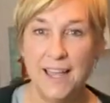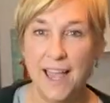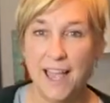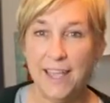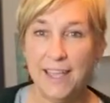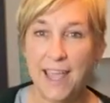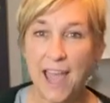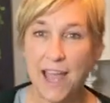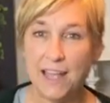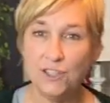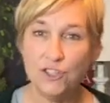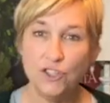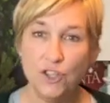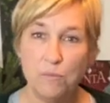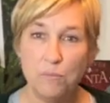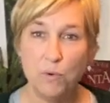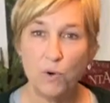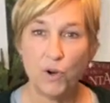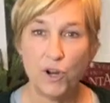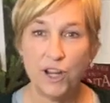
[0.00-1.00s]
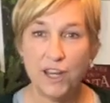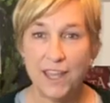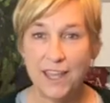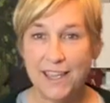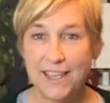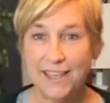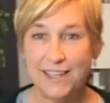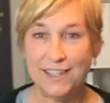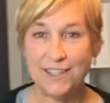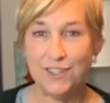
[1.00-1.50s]
Hey guys, good
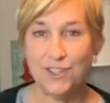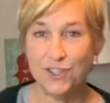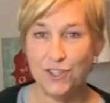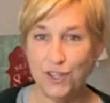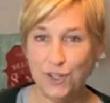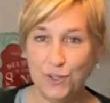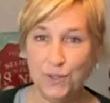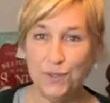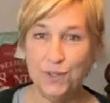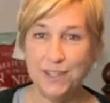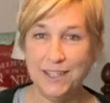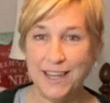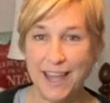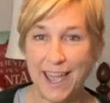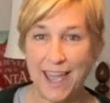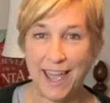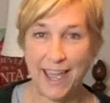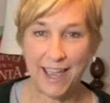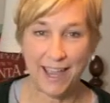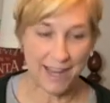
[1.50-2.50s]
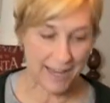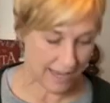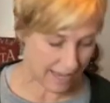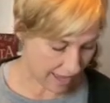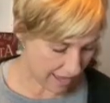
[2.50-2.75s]
morning. It's Tuesday.